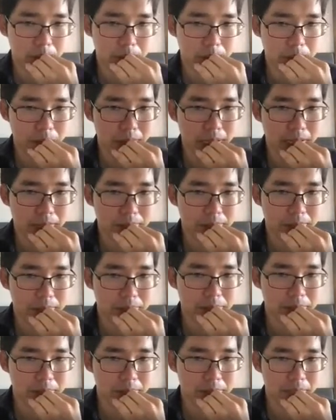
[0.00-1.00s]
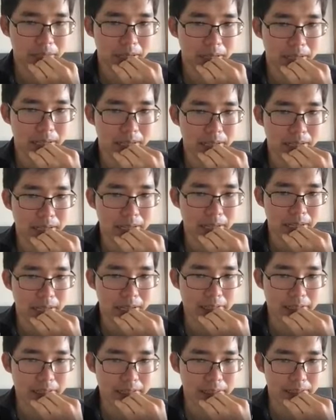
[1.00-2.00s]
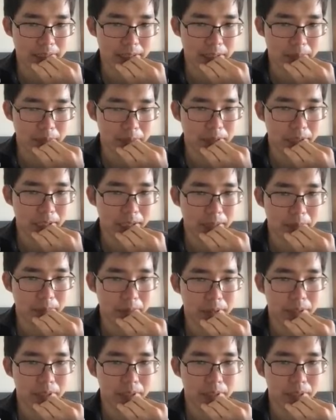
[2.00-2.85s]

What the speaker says: But at the same time,